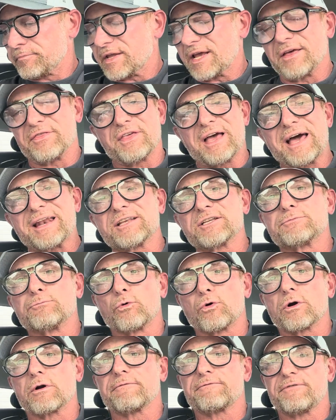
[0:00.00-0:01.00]
And that is
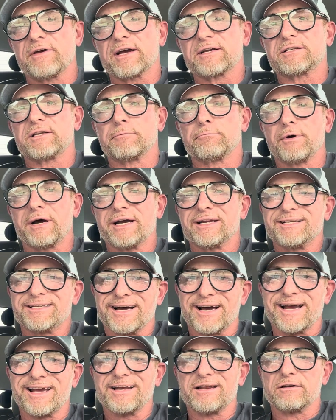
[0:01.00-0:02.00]
more affected by
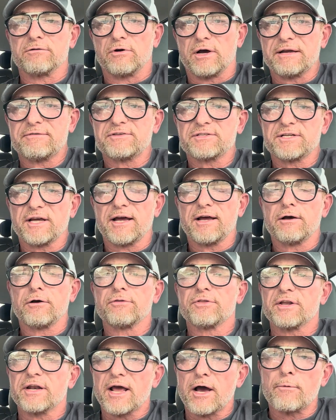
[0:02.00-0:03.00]
diet and lifestyle
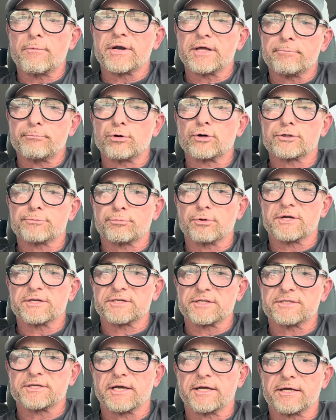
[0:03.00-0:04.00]
than how many push
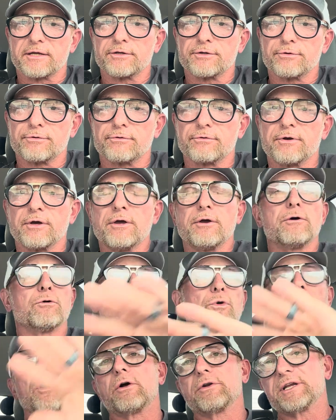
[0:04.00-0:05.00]
presses I can do.
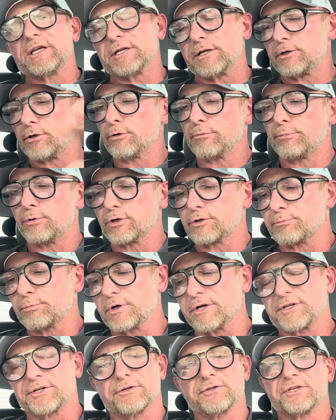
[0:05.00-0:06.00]
We all need to do push
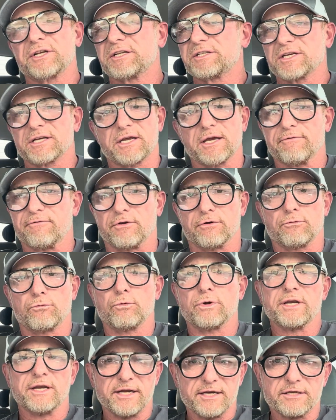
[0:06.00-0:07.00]
presses. It's a given.
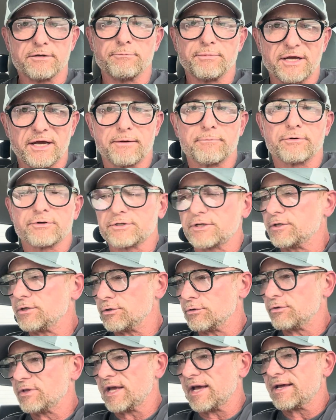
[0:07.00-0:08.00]
We need to be able to
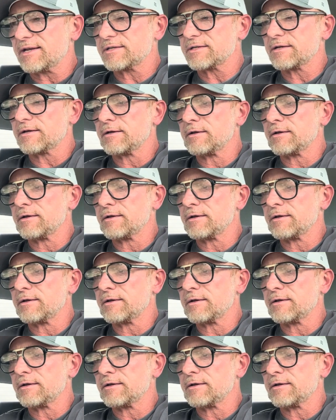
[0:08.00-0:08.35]
do that.